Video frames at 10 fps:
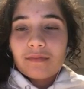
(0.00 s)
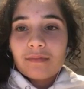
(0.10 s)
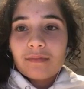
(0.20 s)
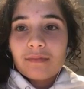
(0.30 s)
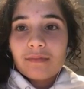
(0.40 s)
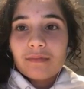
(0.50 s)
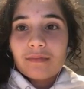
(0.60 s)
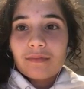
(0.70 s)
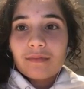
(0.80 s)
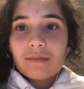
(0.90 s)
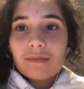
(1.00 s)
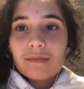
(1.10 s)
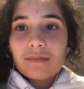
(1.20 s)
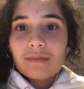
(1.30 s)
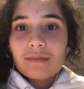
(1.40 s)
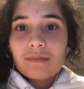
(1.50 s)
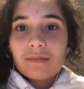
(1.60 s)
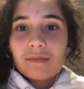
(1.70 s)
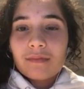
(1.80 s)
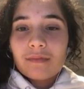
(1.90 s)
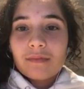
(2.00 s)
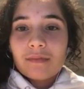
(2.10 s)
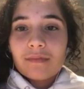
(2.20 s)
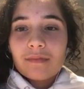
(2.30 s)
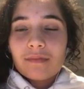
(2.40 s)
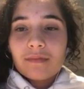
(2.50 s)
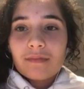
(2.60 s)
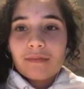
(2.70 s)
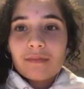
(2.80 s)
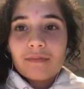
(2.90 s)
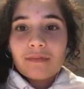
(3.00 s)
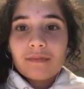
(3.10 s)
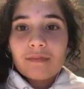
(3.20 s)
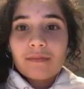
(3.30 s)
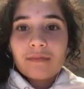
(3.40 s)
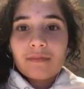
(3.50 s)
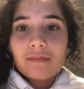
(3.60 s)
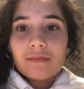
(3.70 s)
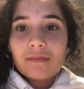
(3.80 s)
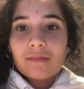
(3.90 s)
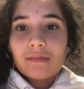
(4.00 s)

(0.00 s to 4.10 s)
(not speaking)